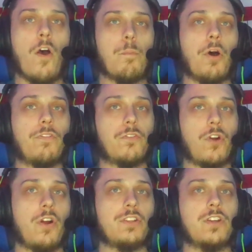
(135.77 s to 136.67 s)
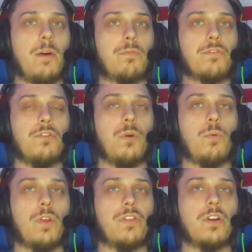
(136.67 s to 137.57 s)
Both Ferraris come through
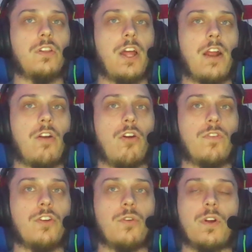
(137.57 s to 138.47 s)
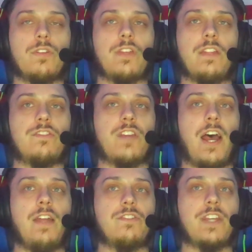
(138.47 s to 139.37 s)
with Leclerc over Norris and
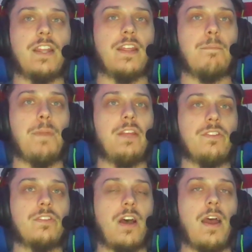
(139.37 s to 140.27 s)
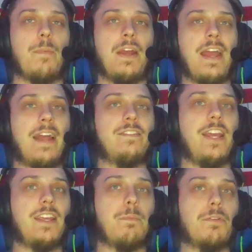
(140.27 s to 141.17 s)
Sainz getting an amazing time and
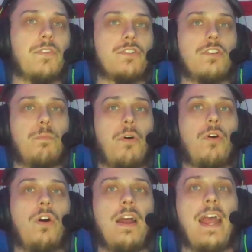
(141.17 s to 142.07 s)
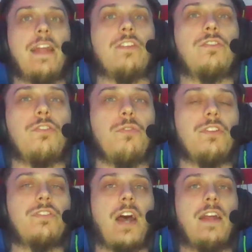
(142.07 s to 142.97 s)
taking provisional pole. And as soon
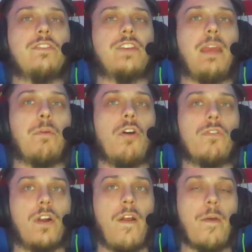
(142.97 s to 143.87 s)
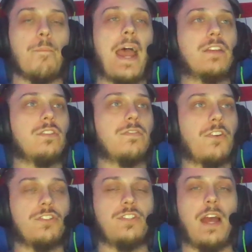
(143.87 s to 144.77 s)
as Sainz came over, Max's
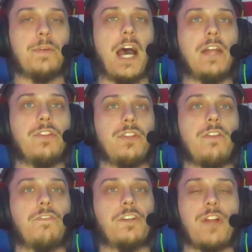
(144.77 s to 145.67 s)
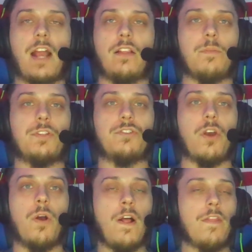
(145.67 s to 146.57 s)
first time got deleted for track limits.
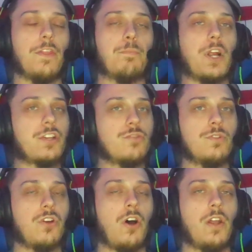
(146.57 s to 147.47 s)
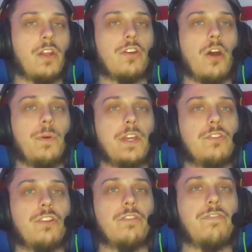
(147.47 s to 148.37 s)
So the pressure was on. Going
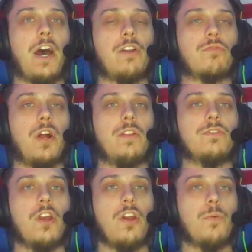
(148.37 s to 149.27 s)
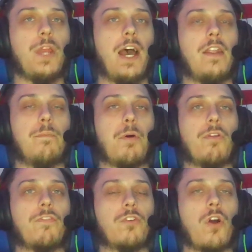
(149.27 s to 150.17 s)
into the final runs, we had
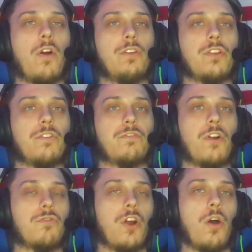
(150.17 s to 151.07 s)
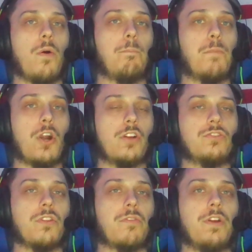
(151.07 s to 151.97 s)
both Ferraris on the front row,
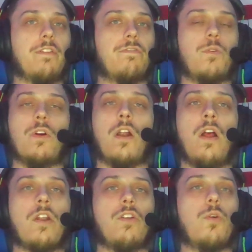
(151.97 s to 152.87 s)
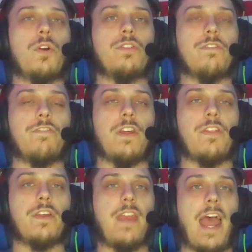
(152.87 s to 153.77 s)
Merckx 3 and 4, Norris in
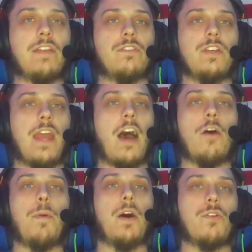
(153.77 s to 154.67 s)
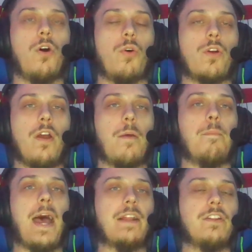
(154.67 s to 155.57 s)
5th, Gasly, Albon, Hulk,
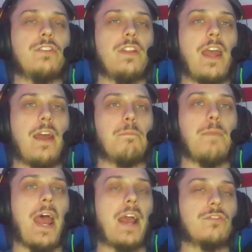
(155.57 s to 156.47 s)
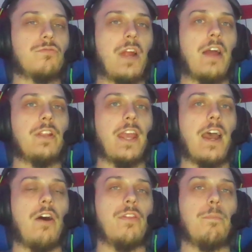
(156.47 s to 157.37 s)
Magnussen, and Max rounding
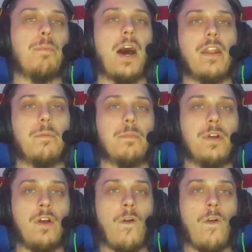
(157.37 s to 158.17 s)
out the bottom.